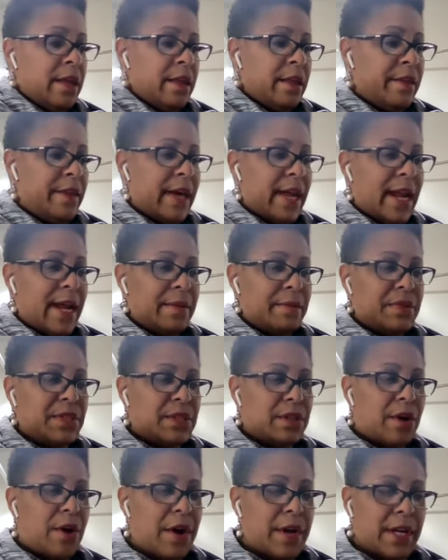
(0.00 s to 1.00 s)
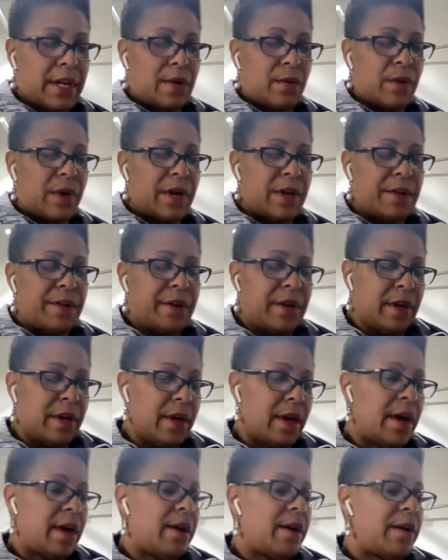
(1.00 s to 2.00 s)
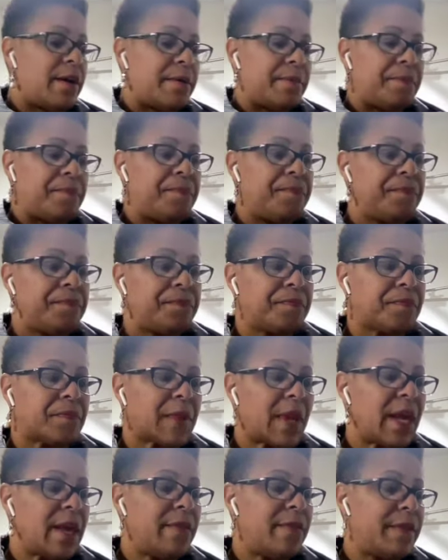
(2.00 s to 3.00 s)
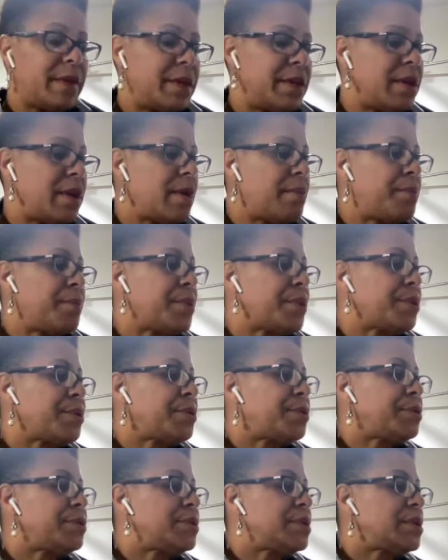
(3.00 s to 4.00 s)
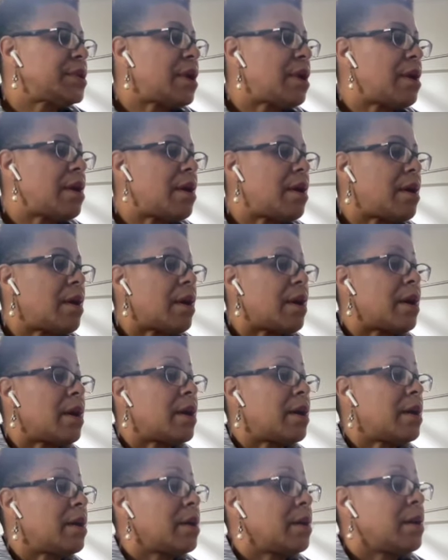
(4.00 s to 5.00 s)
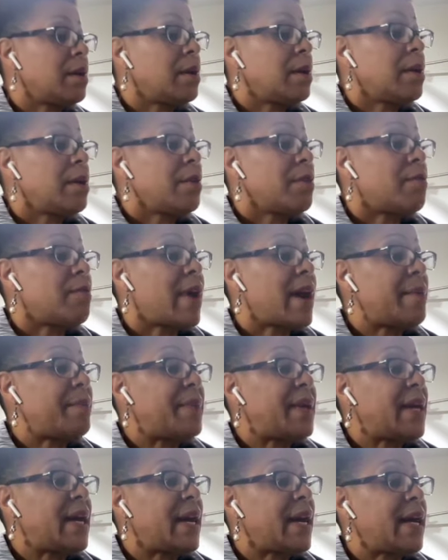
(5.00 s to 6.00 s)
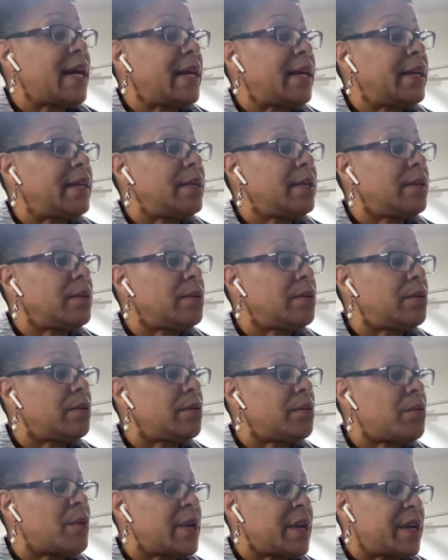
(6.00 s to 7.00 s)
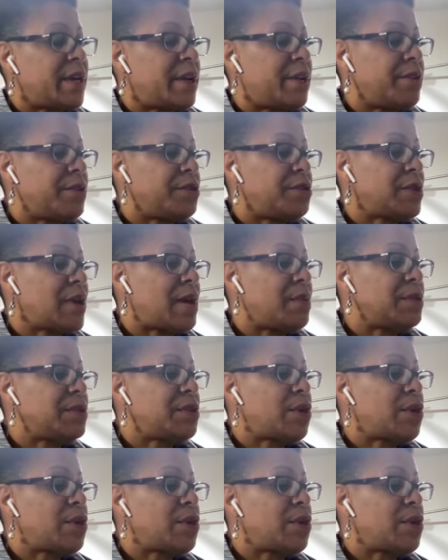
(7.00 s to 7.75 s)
that I'm starting with. And the numbers are right behind one another. So I was